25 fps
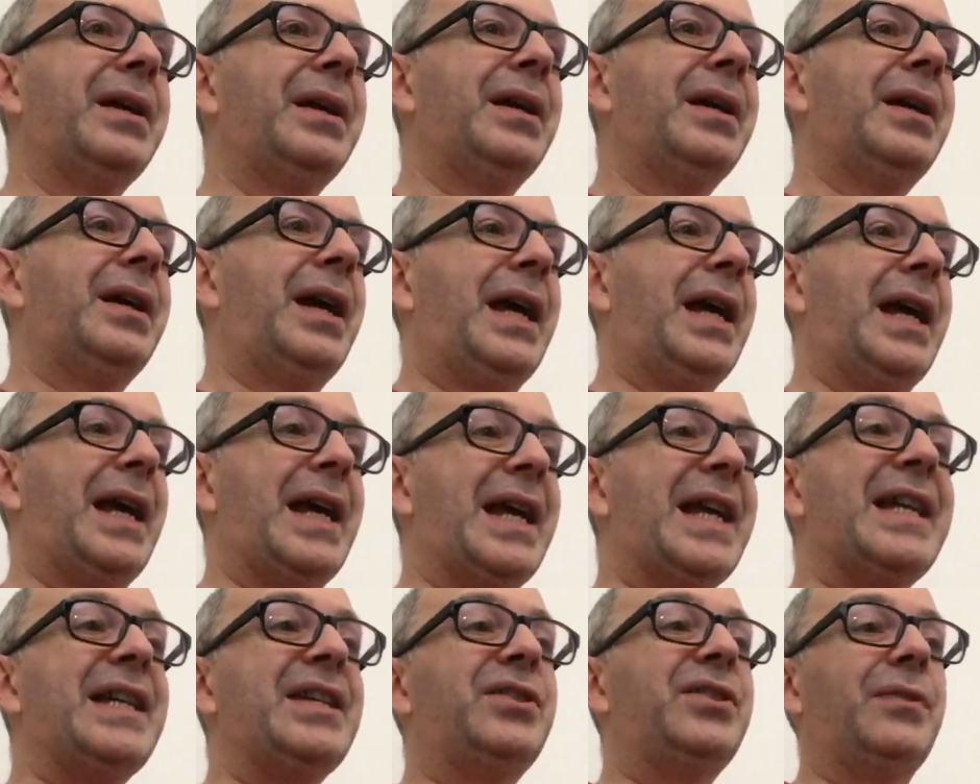It
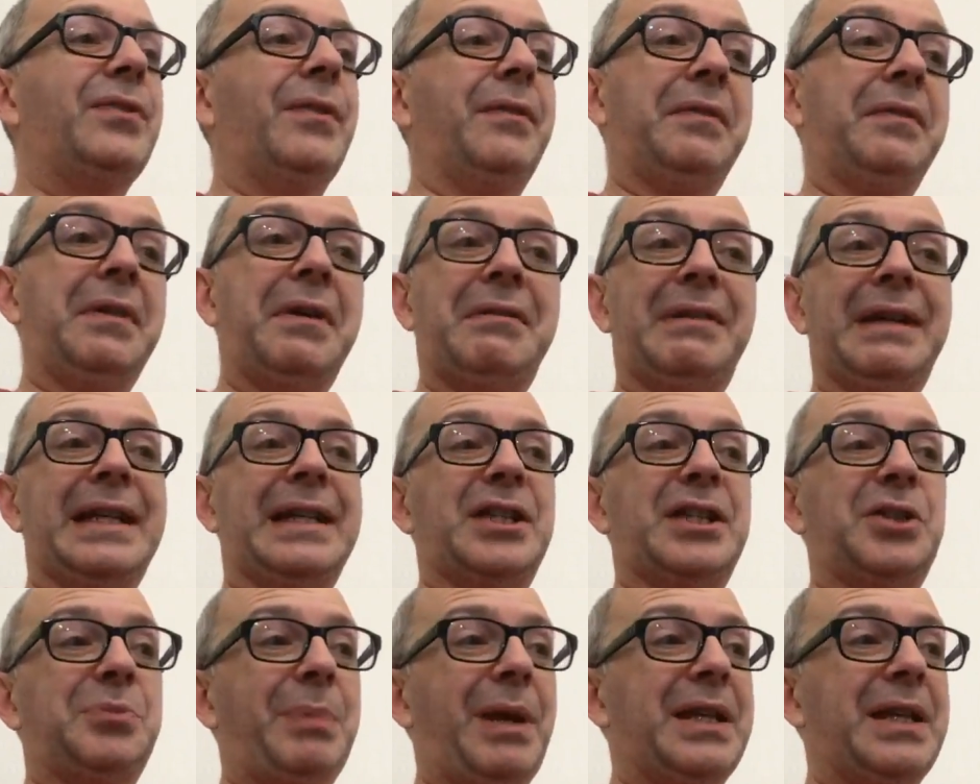is very
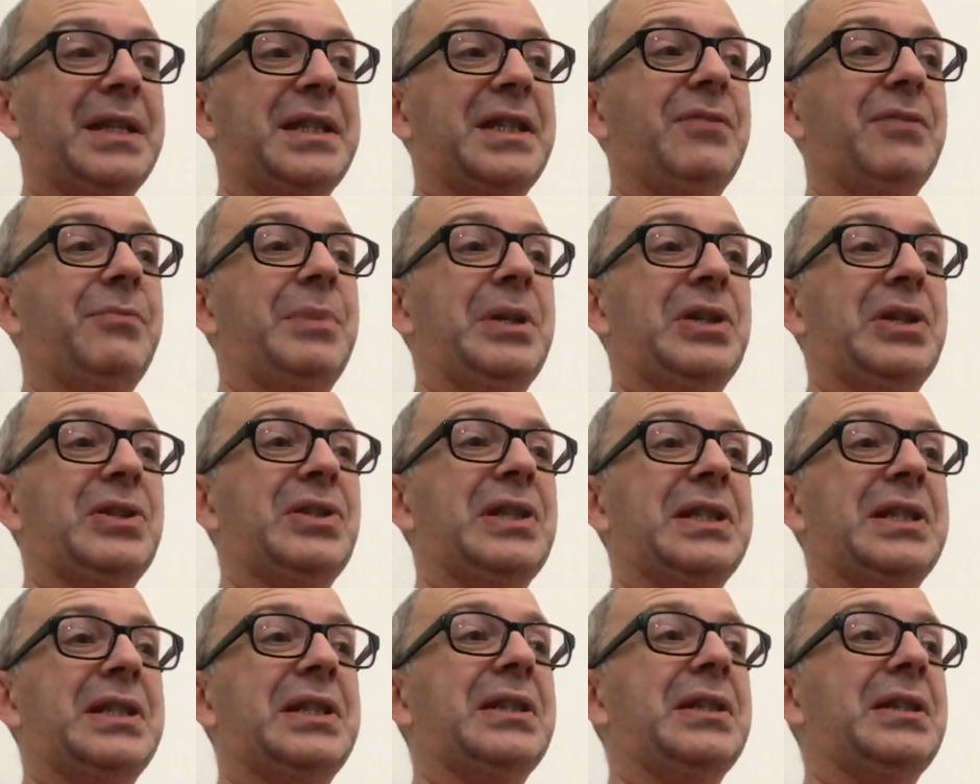expensive because
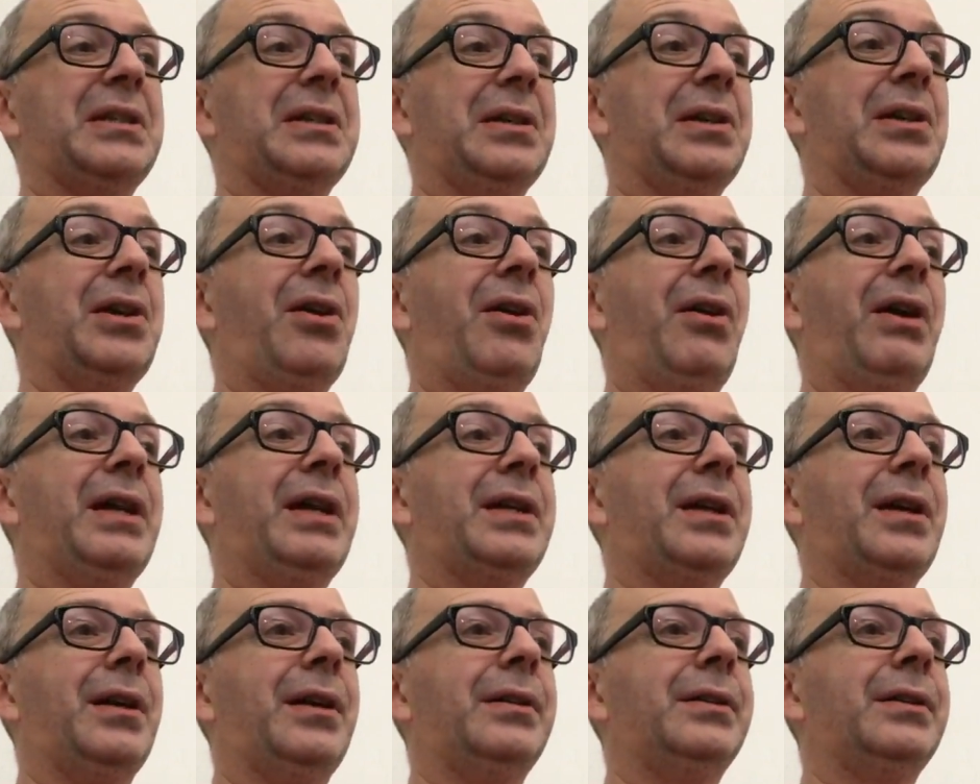it's a
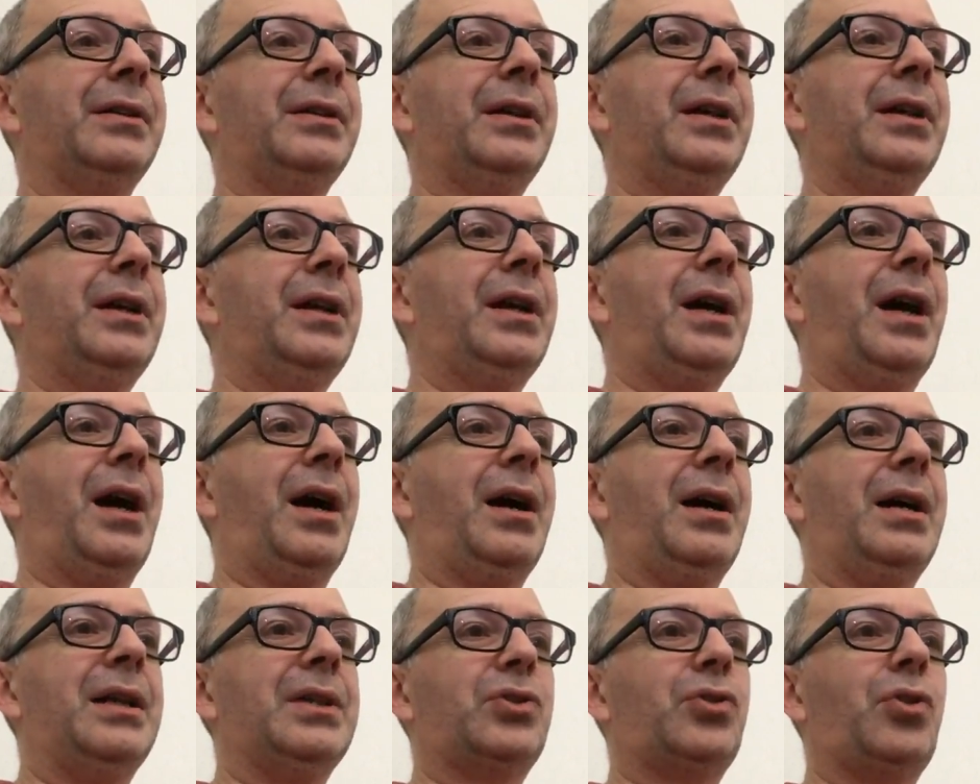Leica.
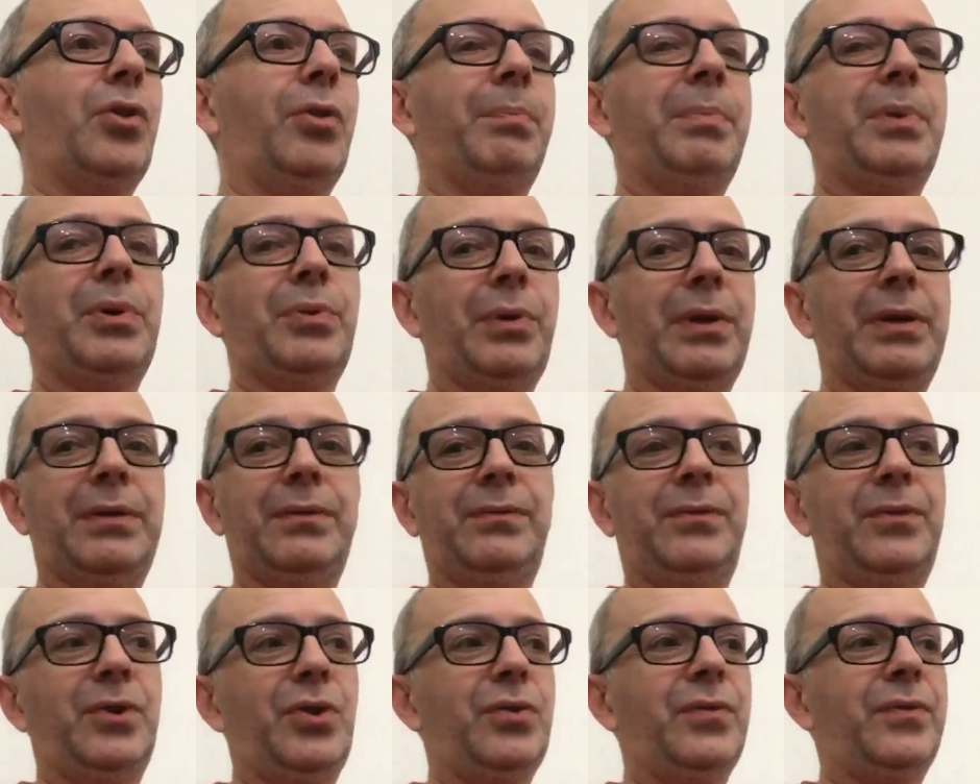It's got a
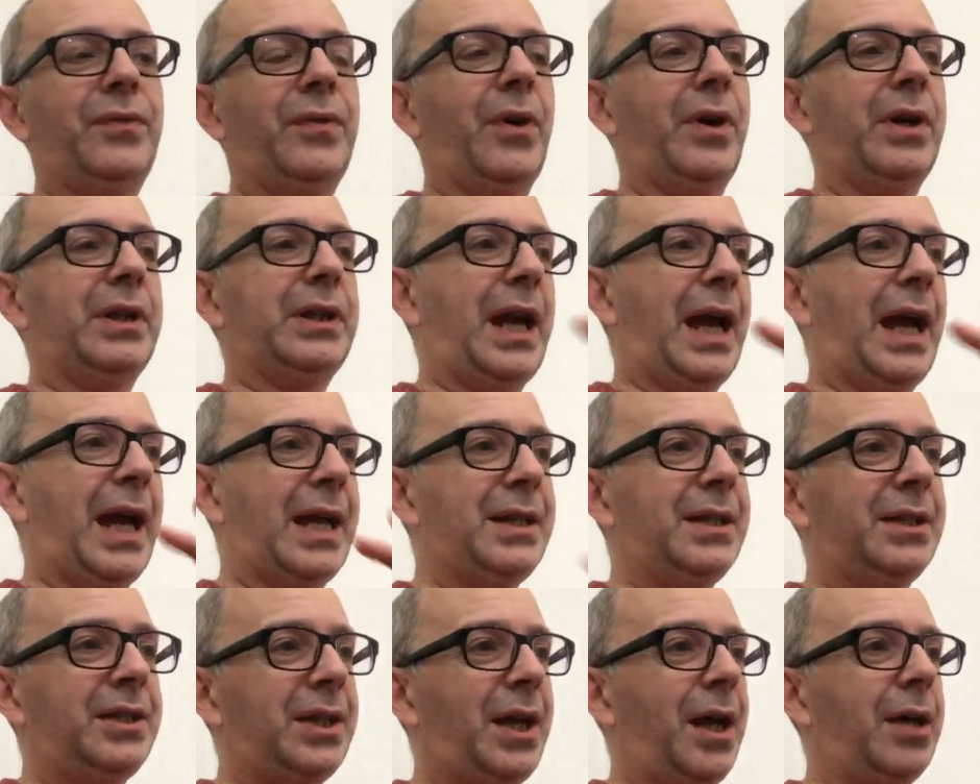built-in viewfinder
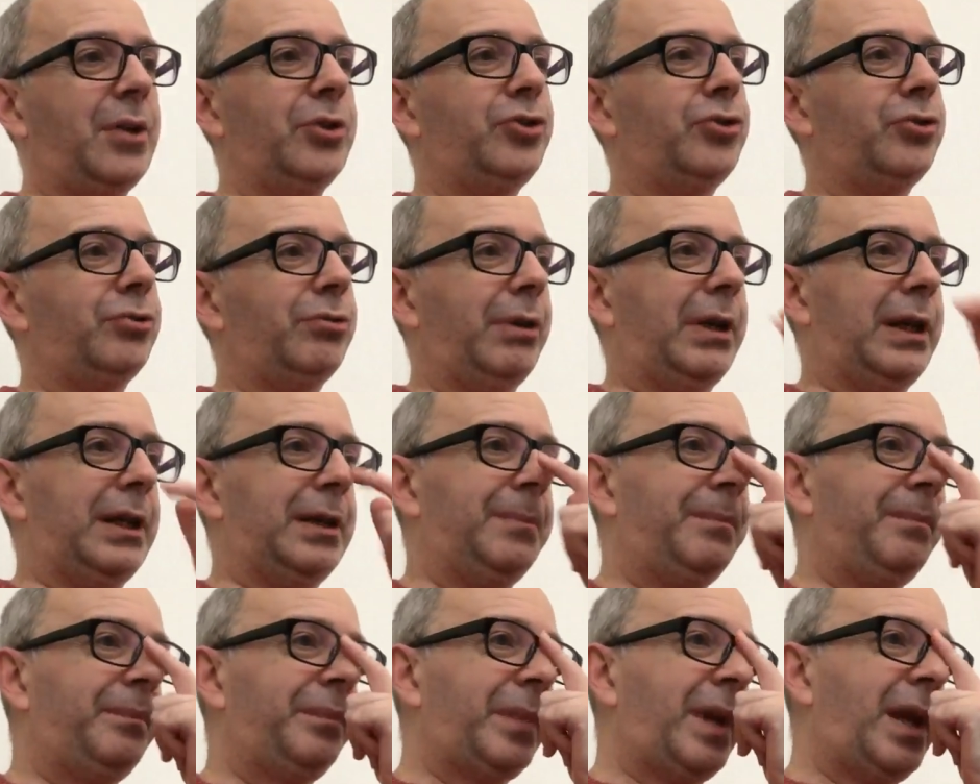and a touchscreen.